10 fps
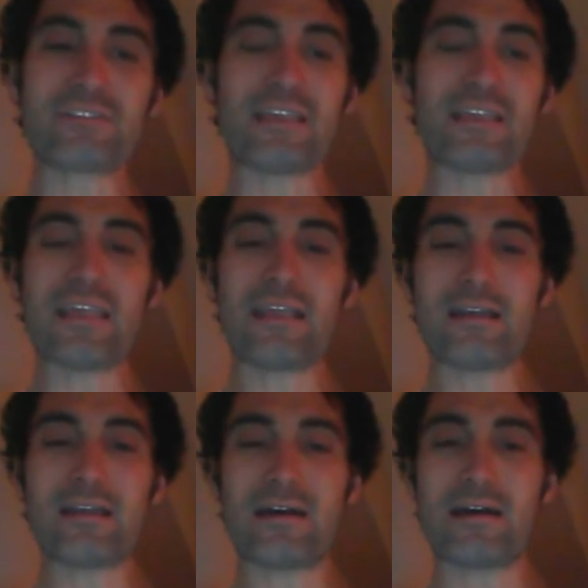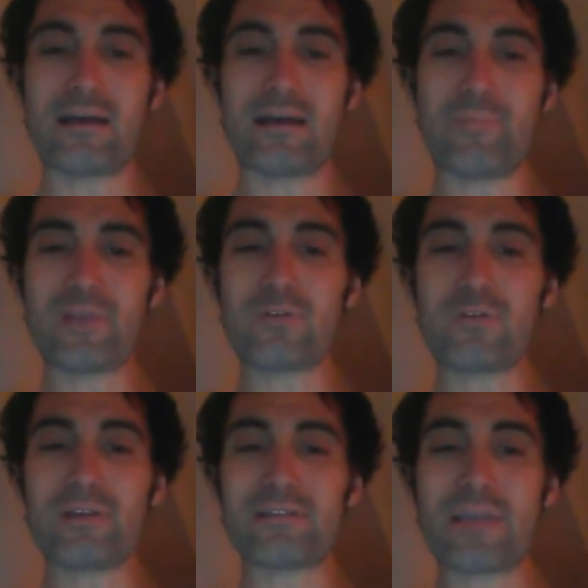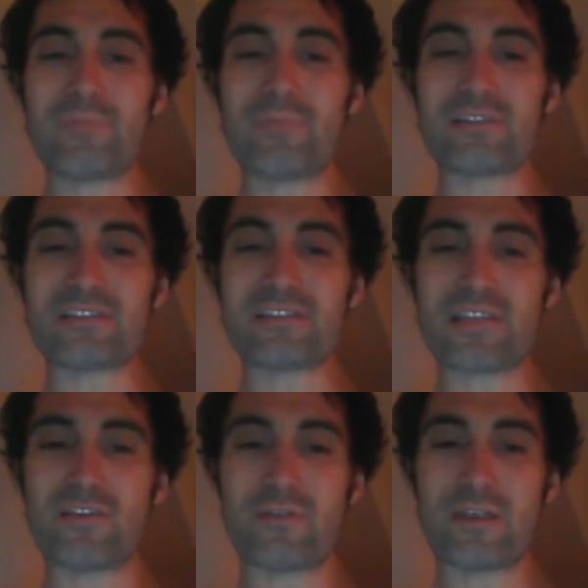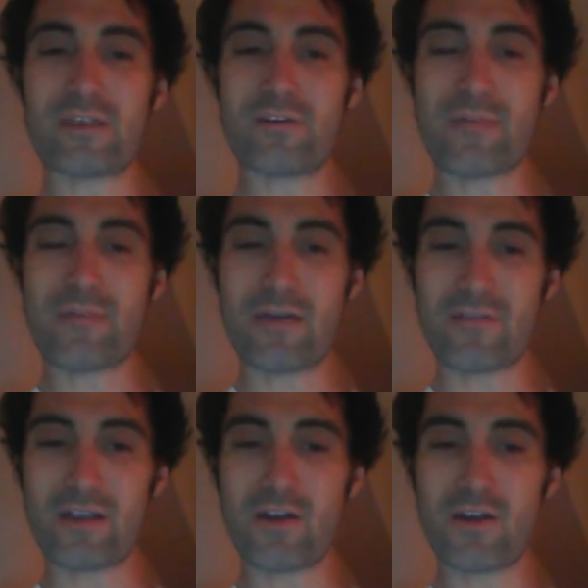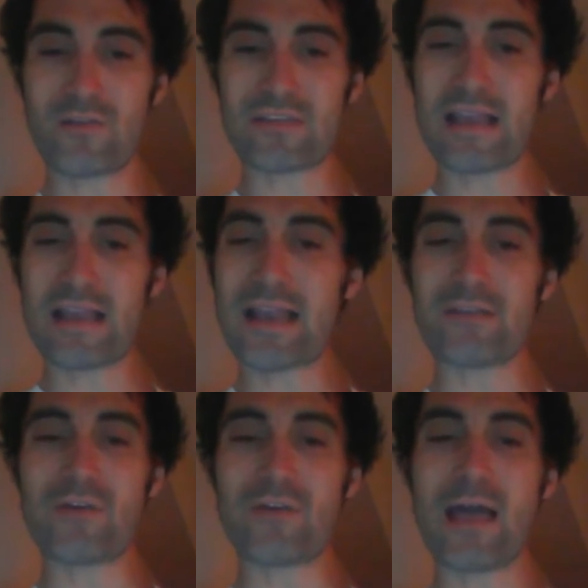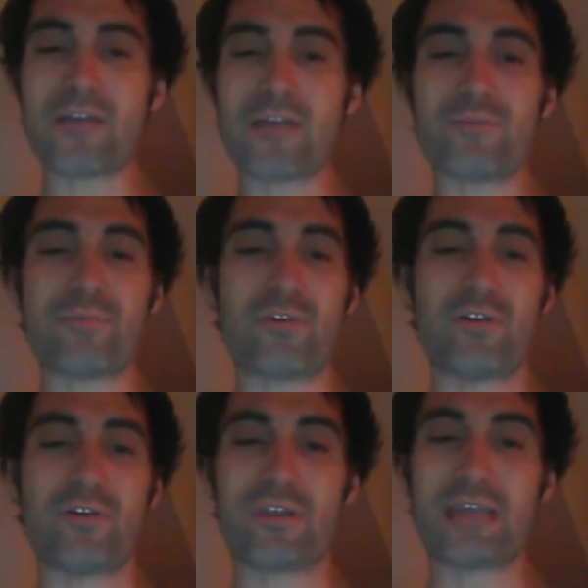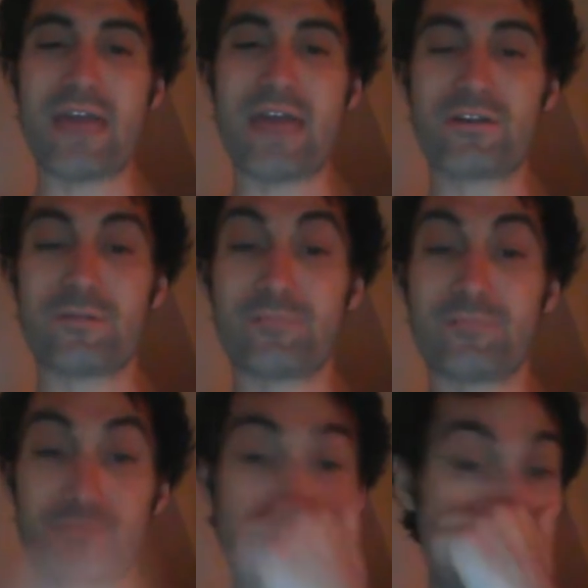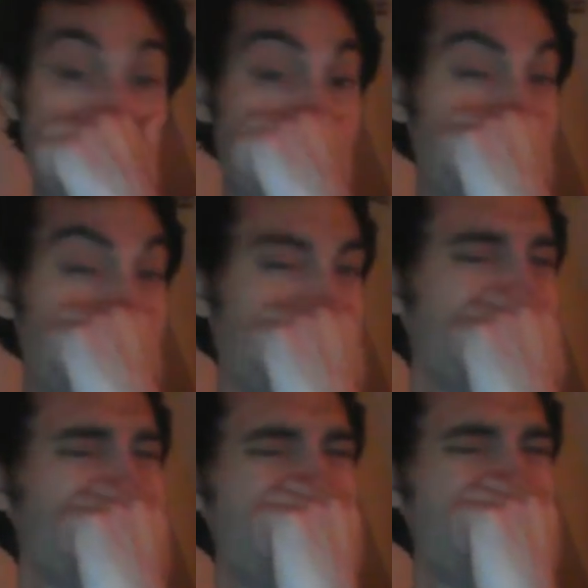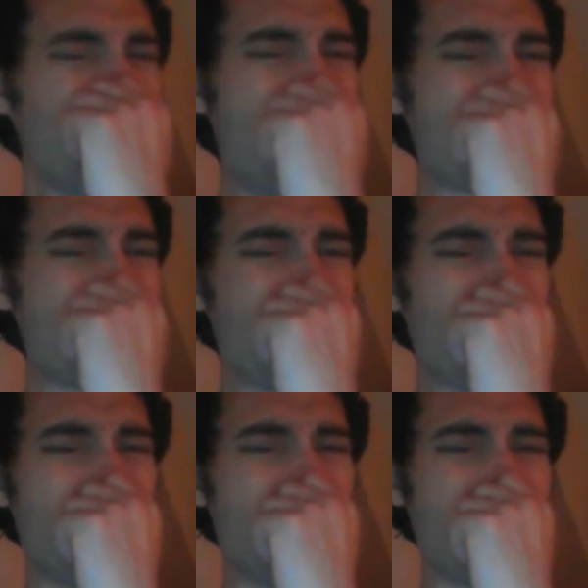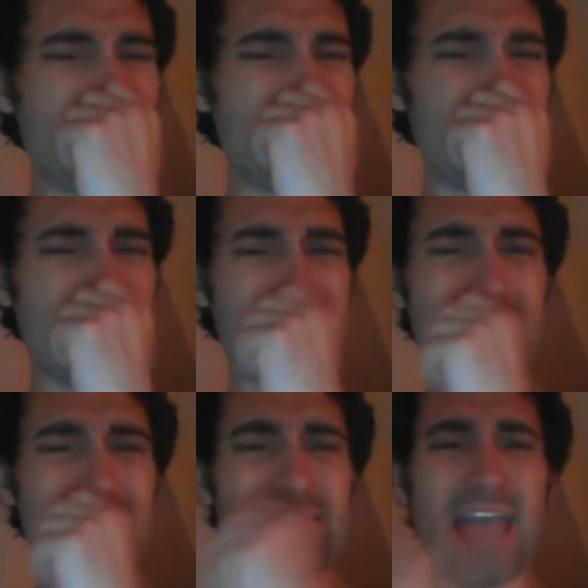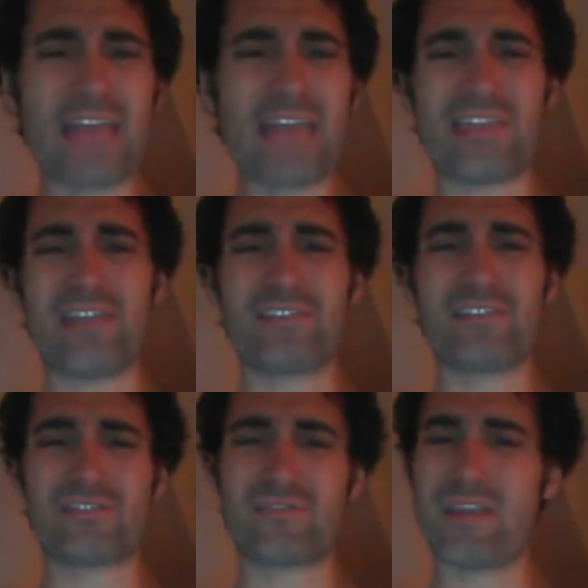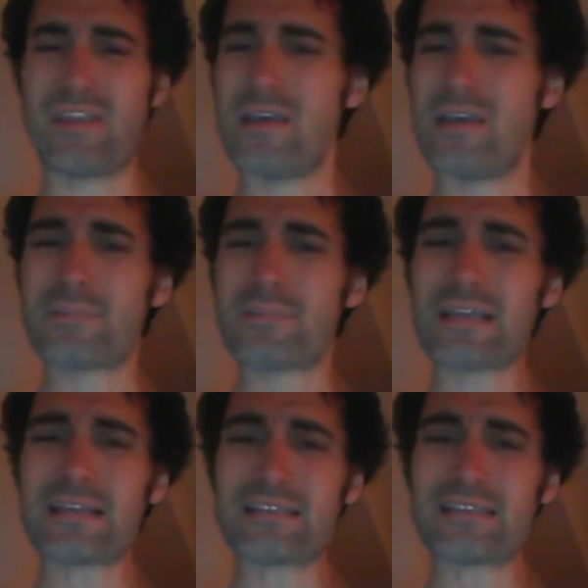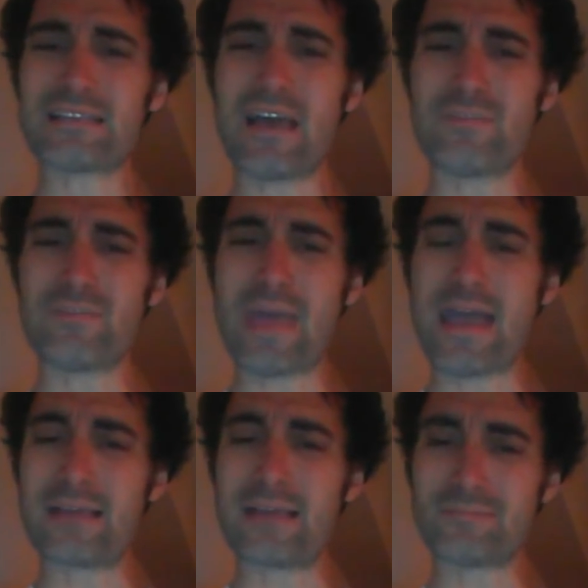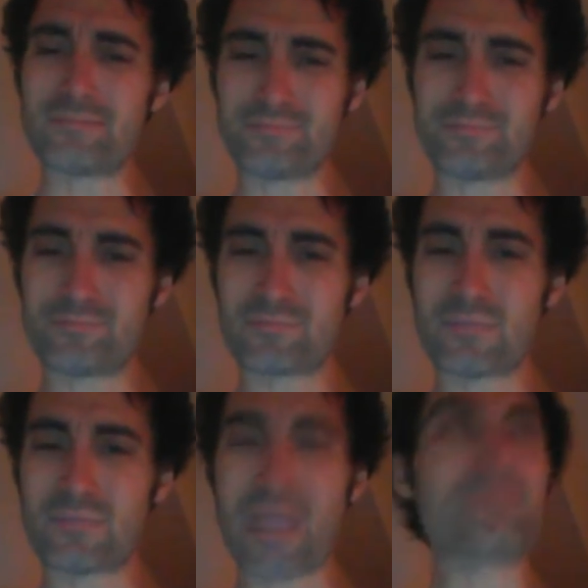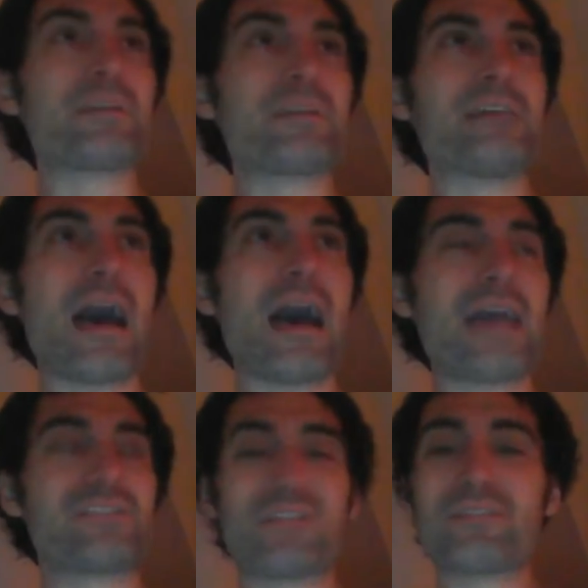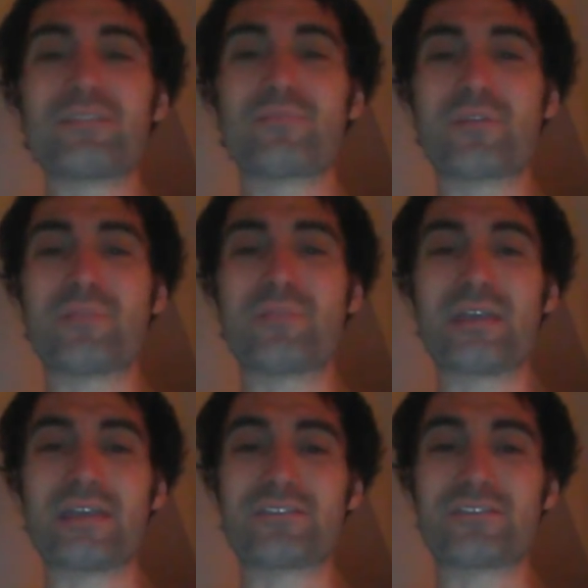was thinking a Bitcoin type business that you don't hear about very often, and I don't know how you would put it all together, like something that involves Bitcoin and the death industry. Because I got to tell you, man, everybody dies. So that's a pretty big